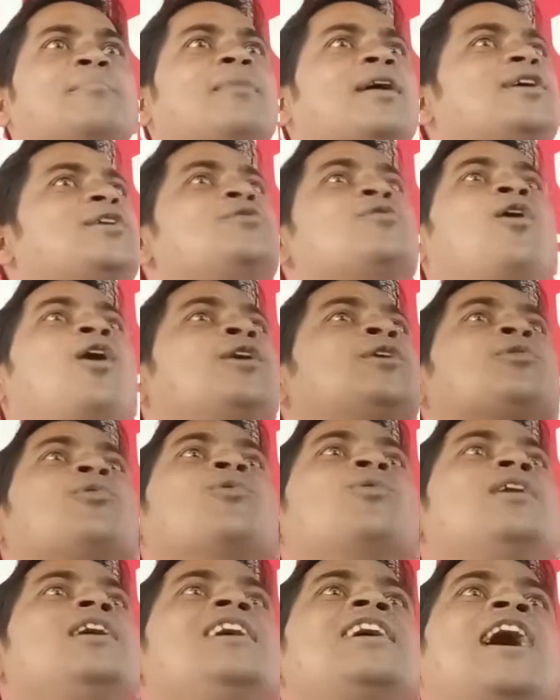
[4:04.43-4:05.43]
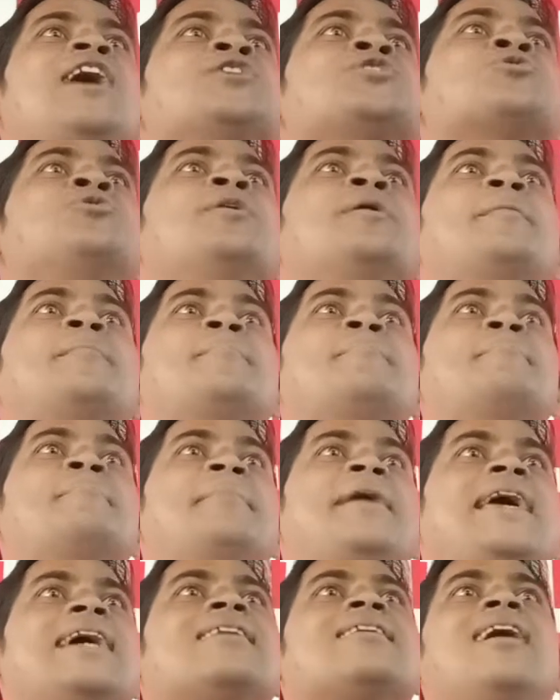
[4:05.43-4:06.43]
But not only I should
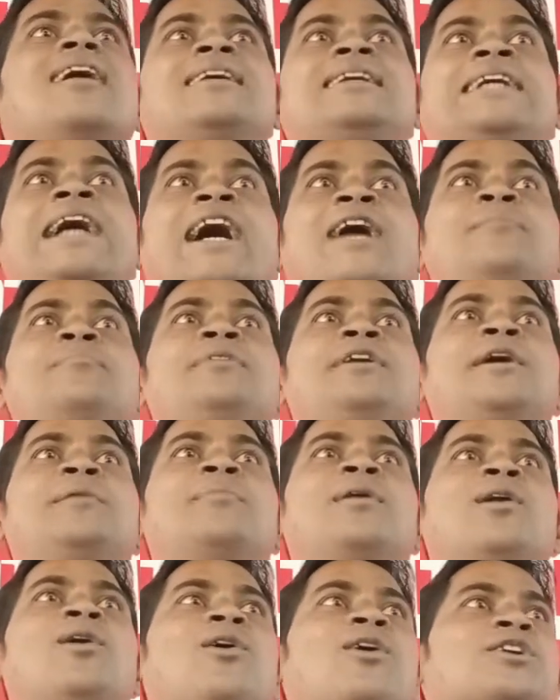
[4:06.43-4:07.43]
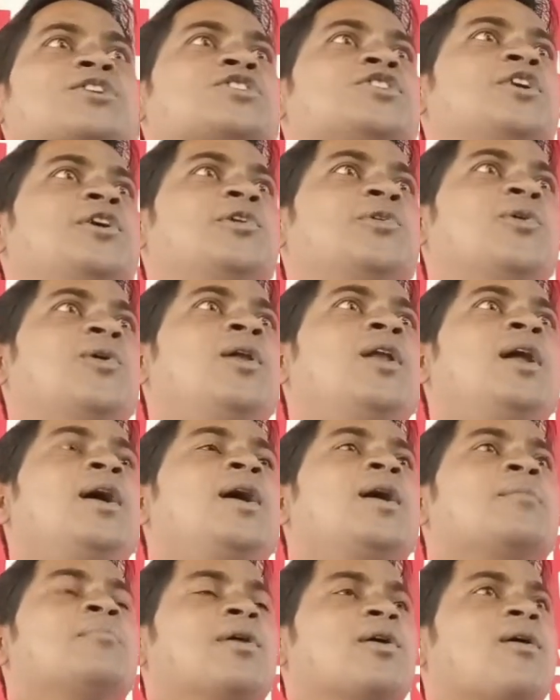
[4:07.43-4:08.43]
make a timetable or schedule,
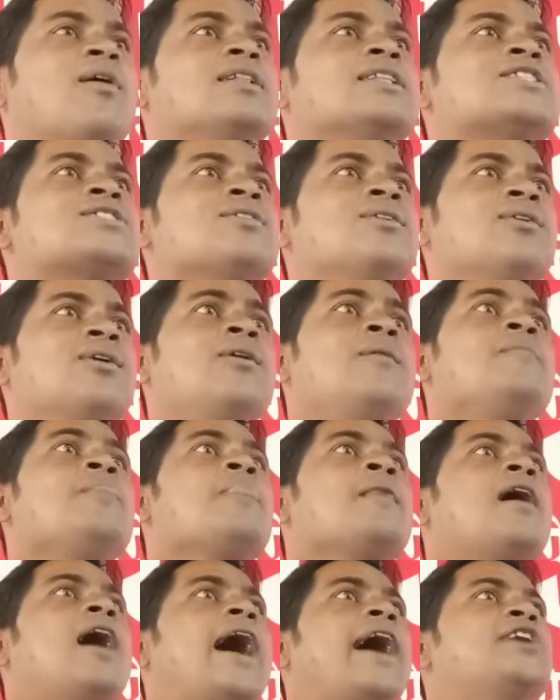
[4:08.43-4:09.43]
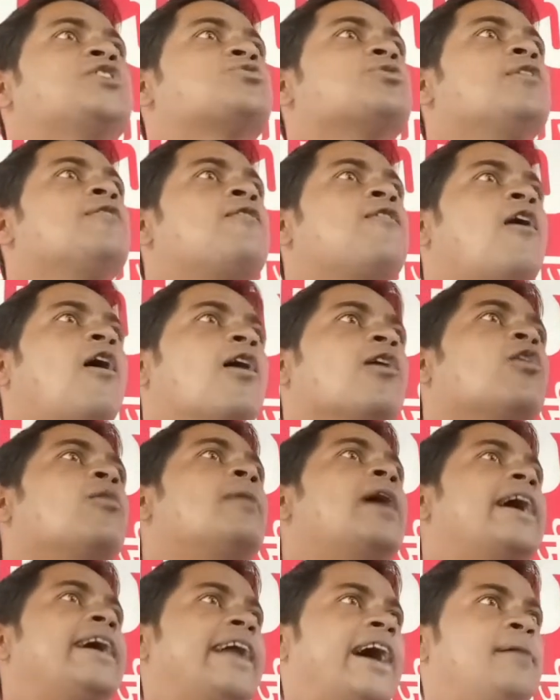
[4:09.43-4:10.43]
but also I should follow
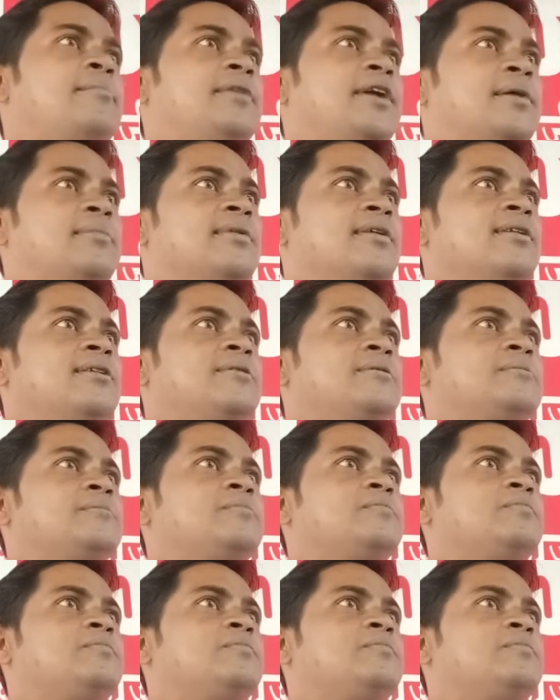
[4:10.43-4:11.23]
my timetable.